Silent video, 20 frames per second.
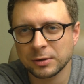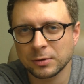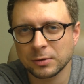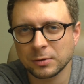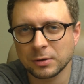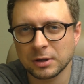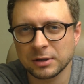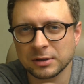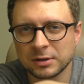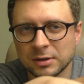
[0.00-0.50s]

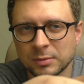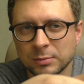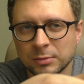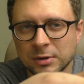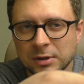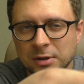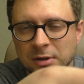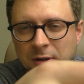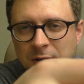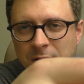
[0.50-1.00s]
you a little
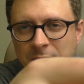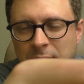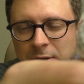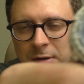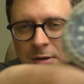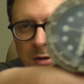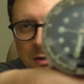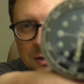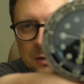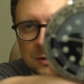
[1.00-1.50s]
bit later.
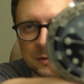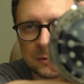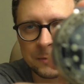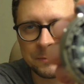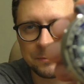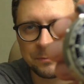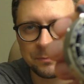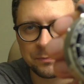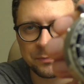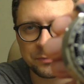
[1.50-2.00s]

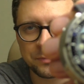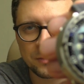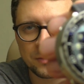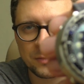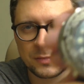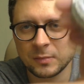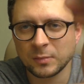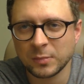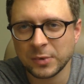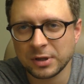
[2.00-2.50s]

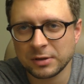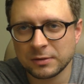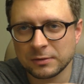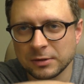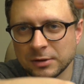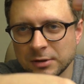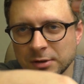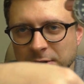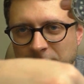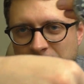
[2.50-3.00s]
By the way,
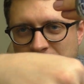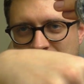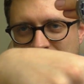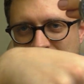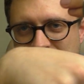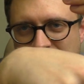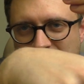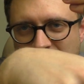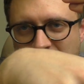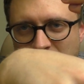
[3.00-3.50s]
this
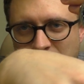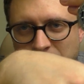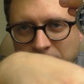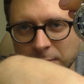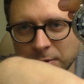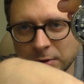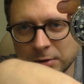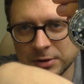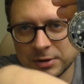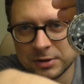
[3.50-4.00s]
strap
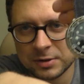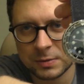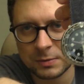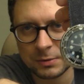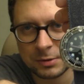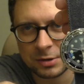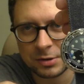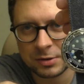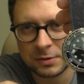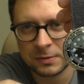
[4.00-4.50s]
on this
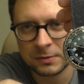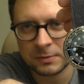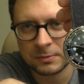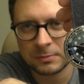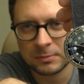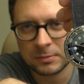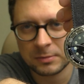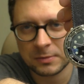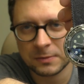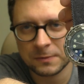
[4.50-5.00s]
watch,
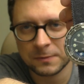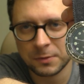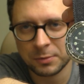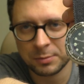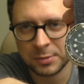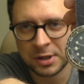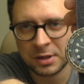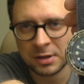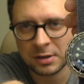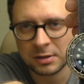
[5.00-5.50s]
for
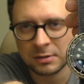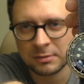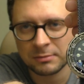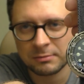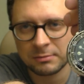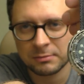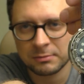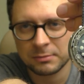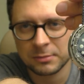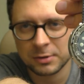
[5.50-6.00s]
me,
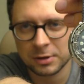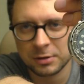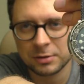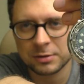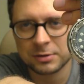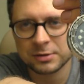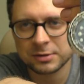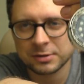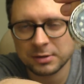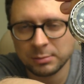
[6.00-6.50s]

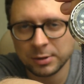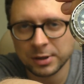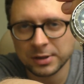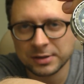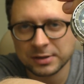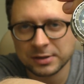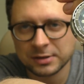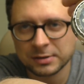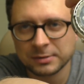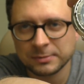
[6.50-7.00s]
looks the best.